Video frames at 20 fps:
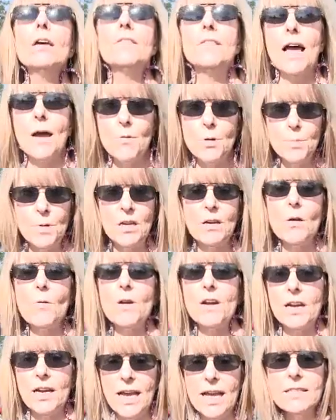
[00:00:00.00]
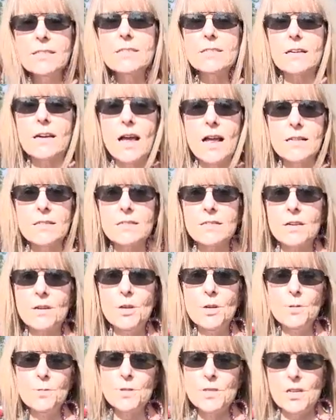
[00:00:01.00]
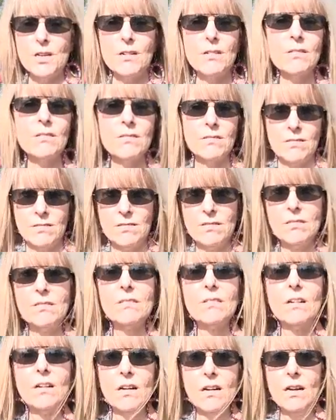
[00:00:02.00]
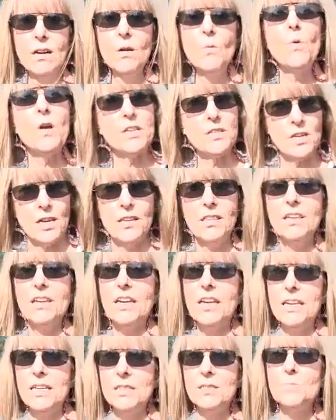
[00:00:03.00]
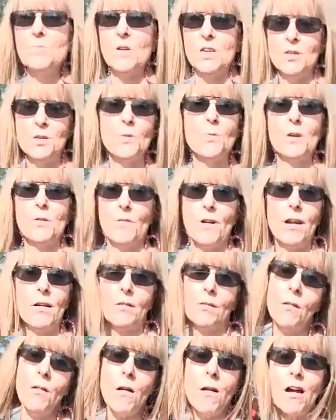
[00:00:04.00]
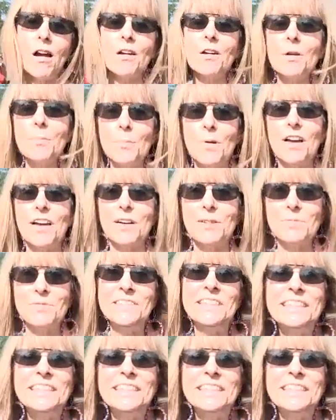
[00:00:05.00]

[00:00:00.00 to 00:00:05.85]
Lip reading: That would be going against the Constitution, which I think he's been doing right along, but...